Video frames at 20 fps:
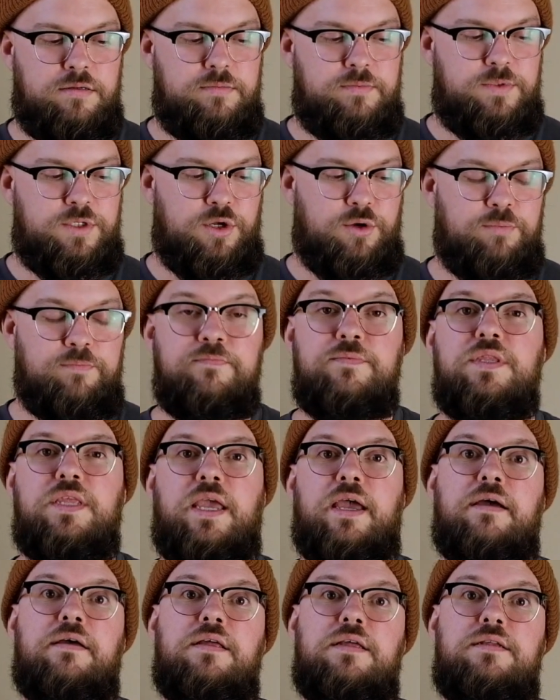So
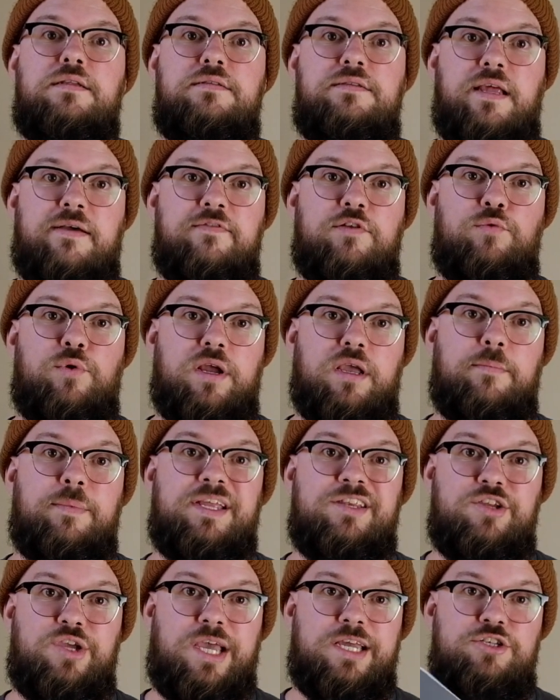yeah, definitely
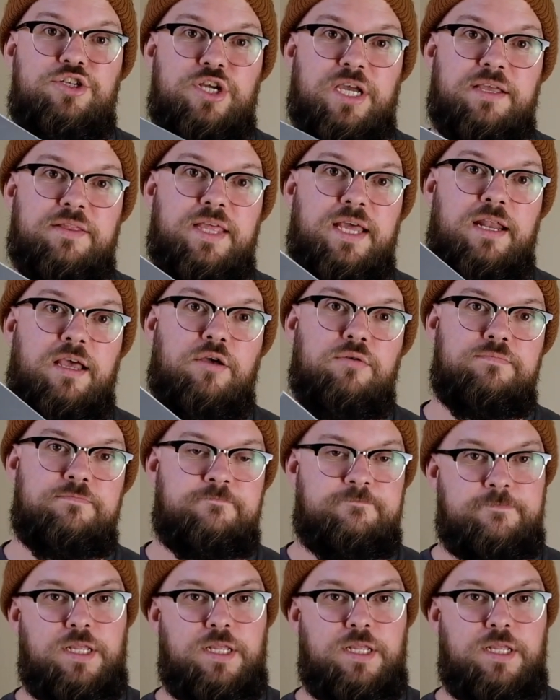recommend you guys checking that out.